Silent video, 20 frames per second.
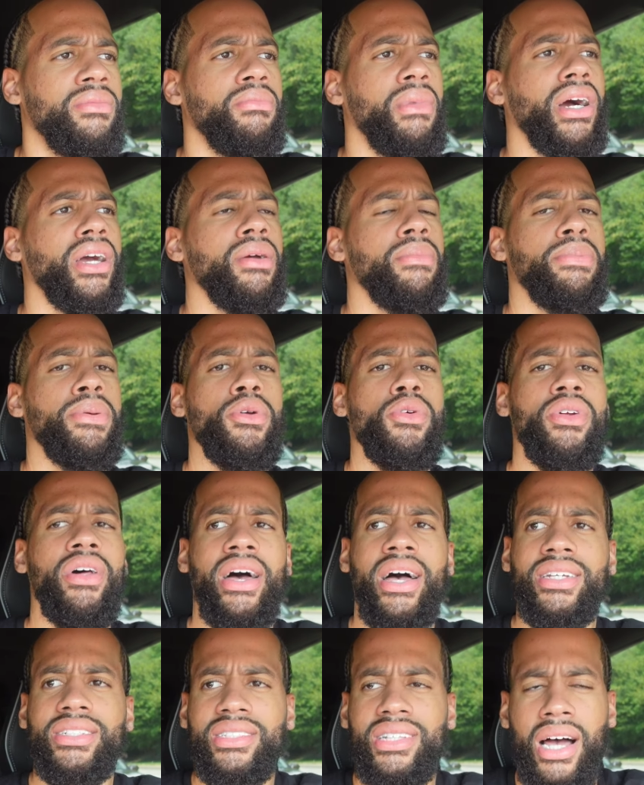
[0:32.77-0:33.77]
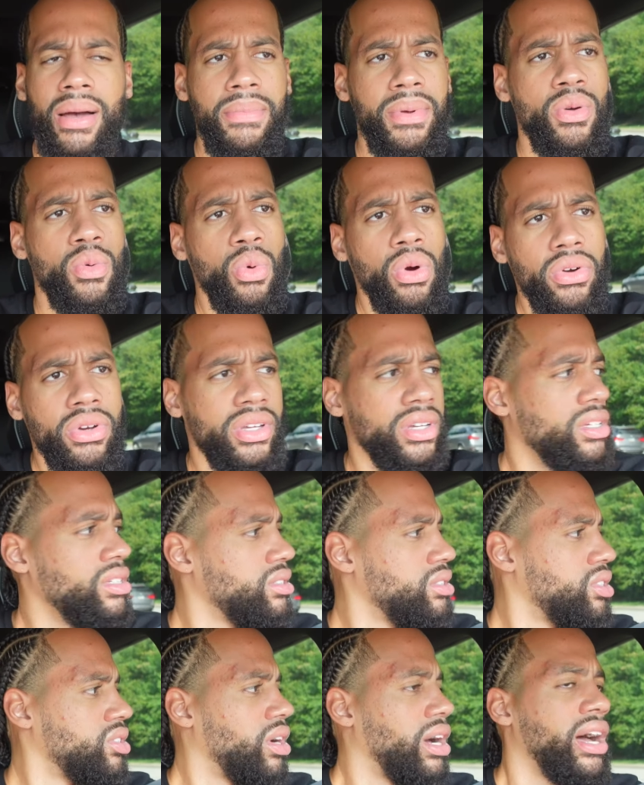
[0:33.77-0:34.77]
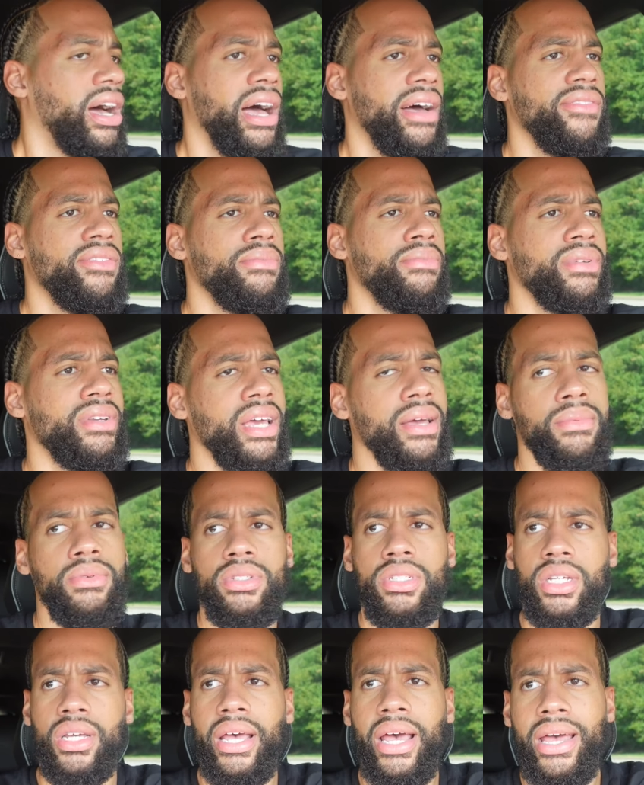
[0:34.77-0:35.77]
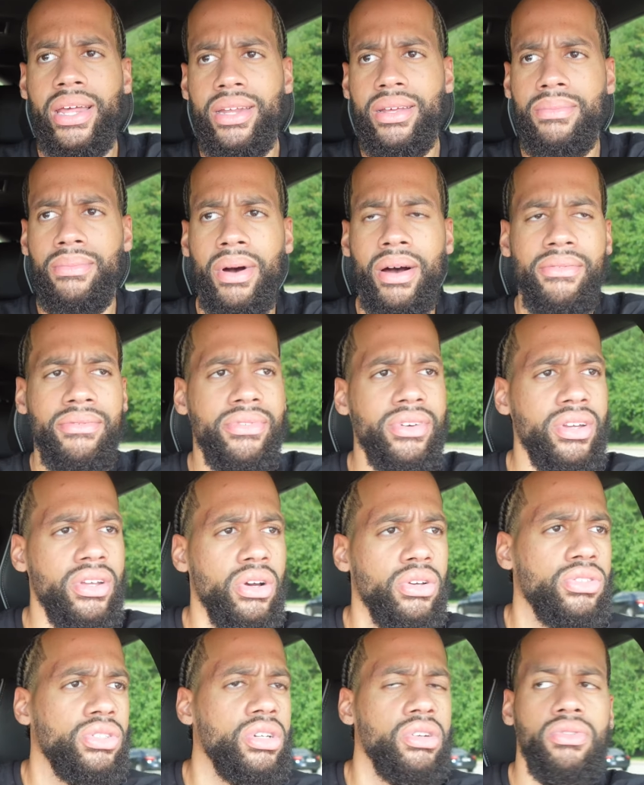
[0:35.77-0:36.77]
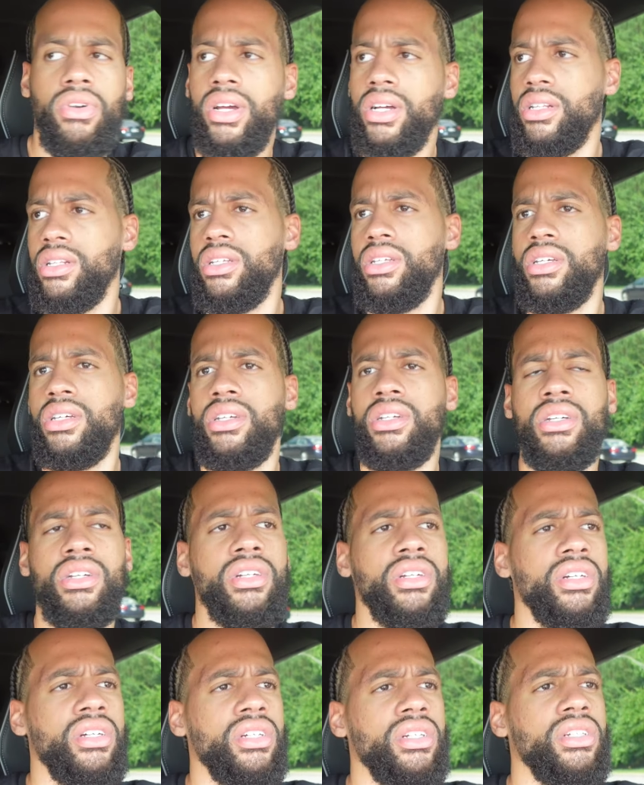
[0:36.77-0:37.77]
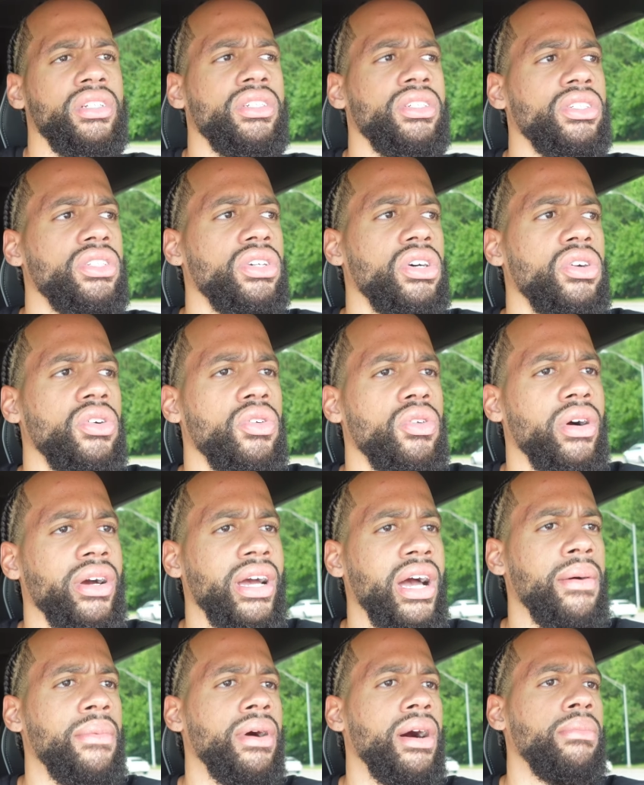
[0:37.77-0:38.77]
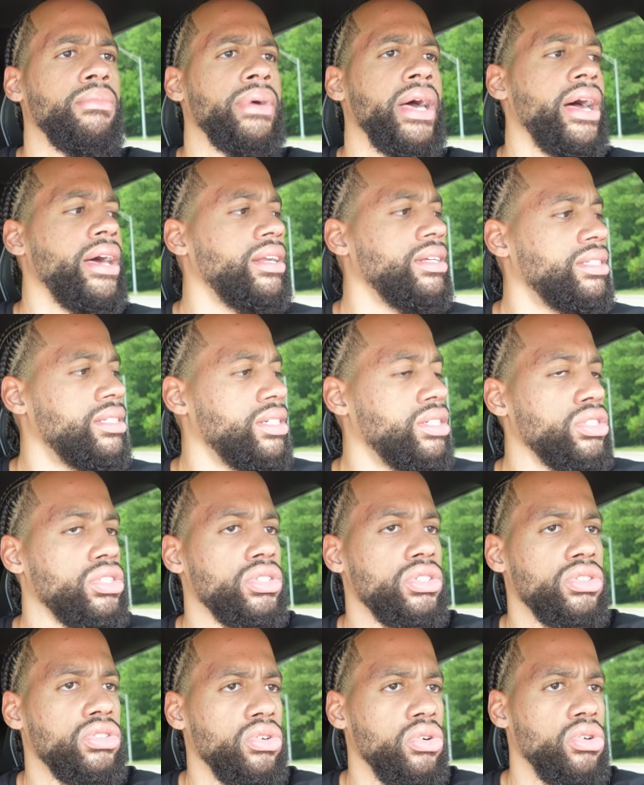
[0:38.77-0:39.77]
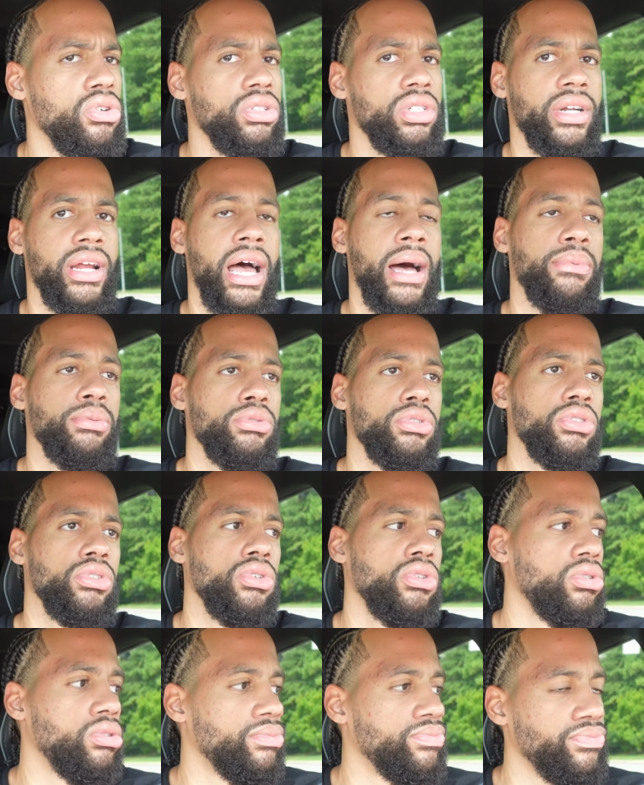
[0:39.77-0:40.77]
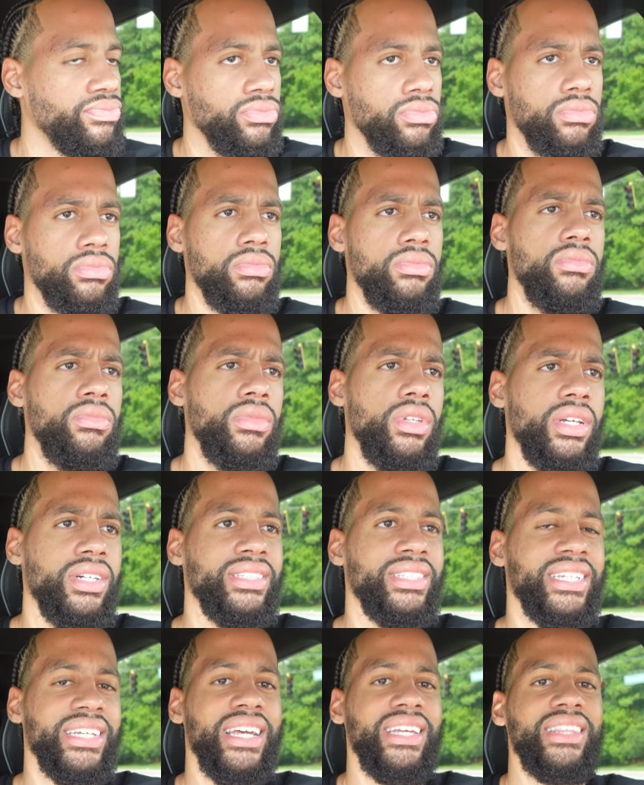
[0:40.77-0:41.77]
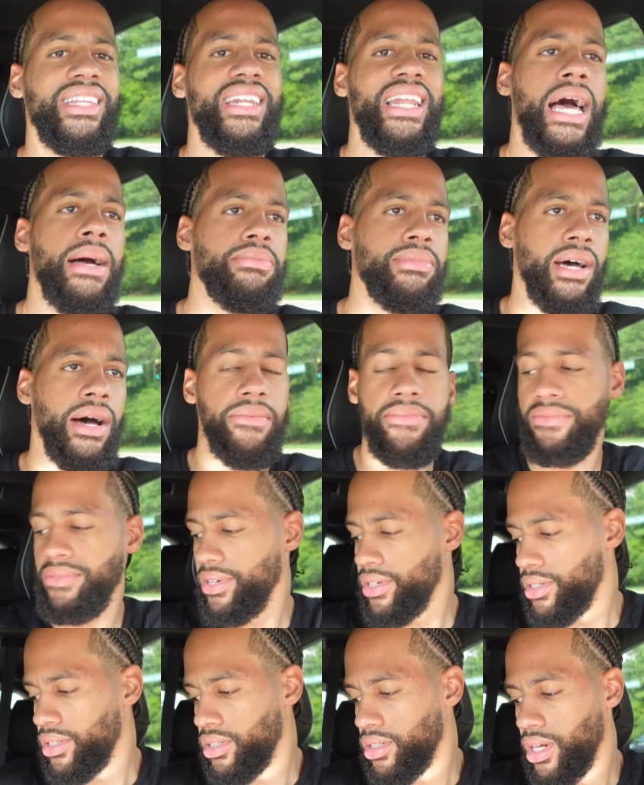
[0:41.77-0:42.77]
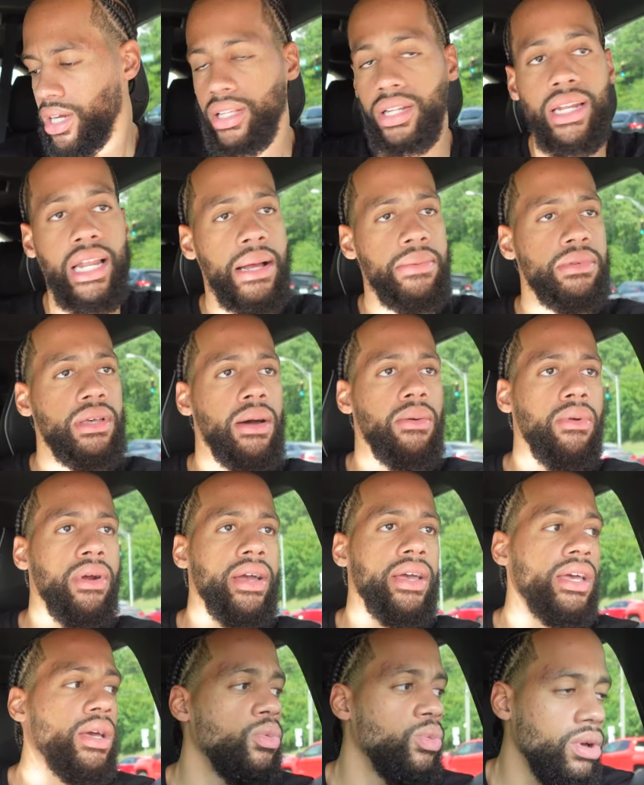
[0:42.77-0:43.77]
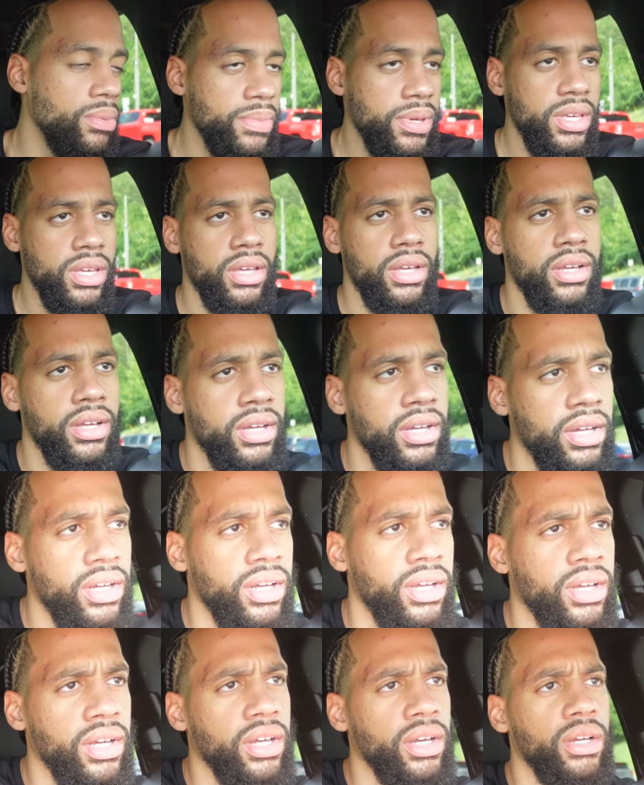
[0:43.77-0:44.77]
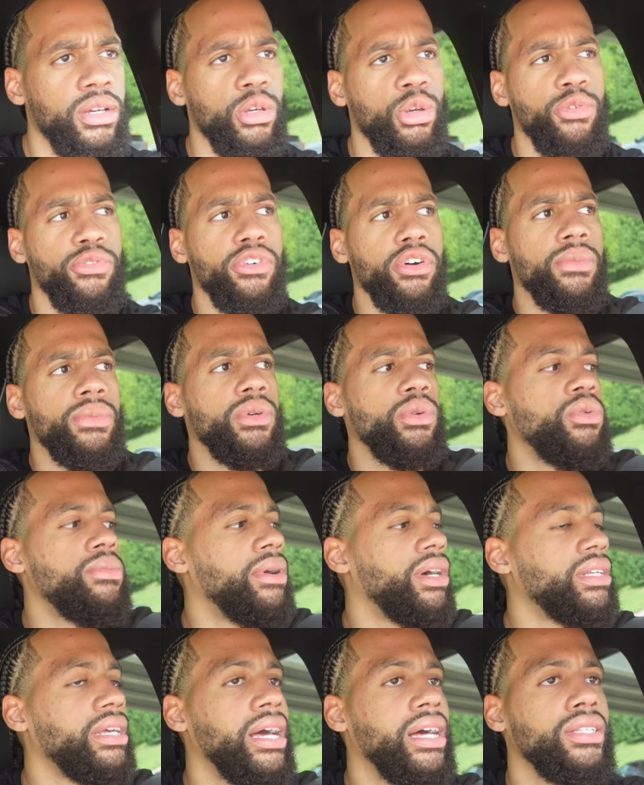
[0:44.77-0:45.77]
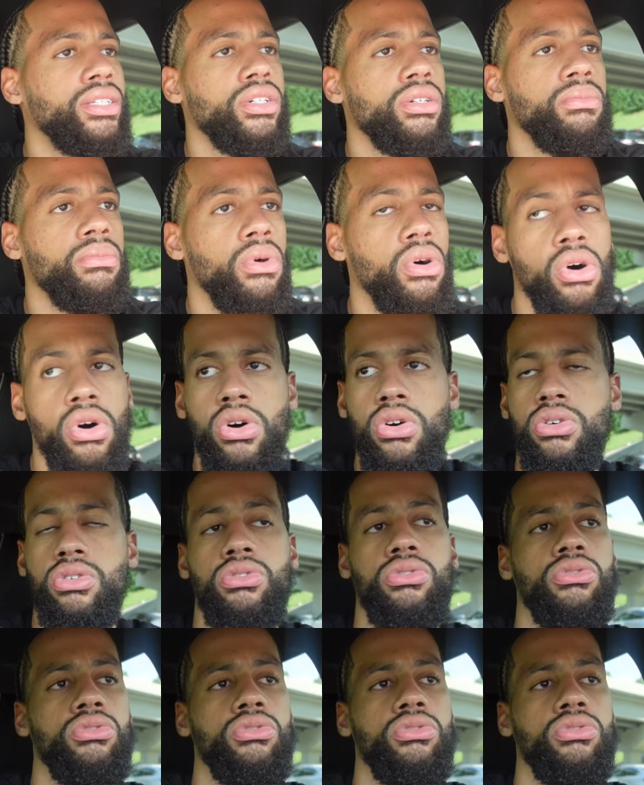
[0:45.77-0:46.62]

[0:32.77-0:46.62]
my computer has not been working, so I haven't been able to edit my videos correctly. So I got my, I'm headed to the store, to the Apple store, to get the laptop fixed. Got the laptop right here with me. You feel me? We about to head to the mall,